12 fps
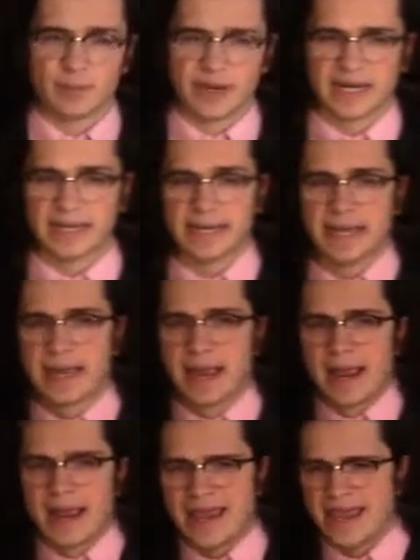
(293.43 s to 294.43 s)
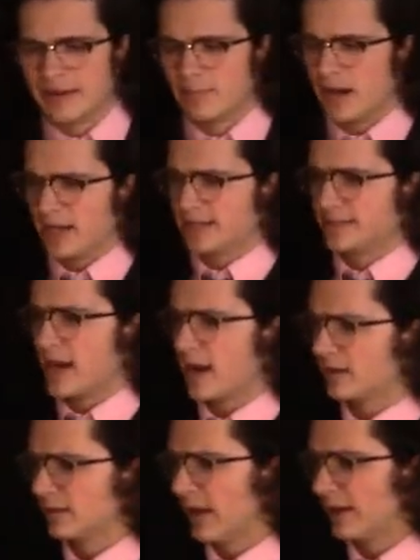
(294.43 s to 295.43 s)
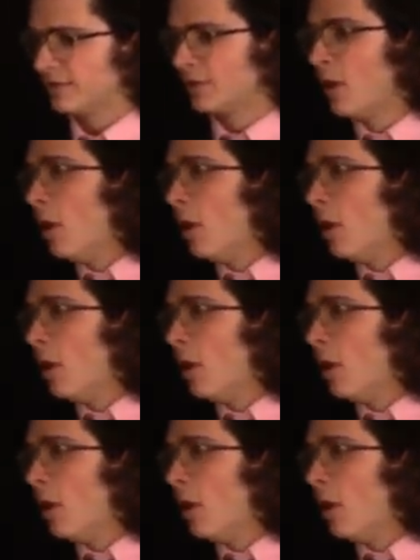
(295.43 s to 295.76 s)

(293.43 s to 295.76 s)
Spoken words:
been in my entire life.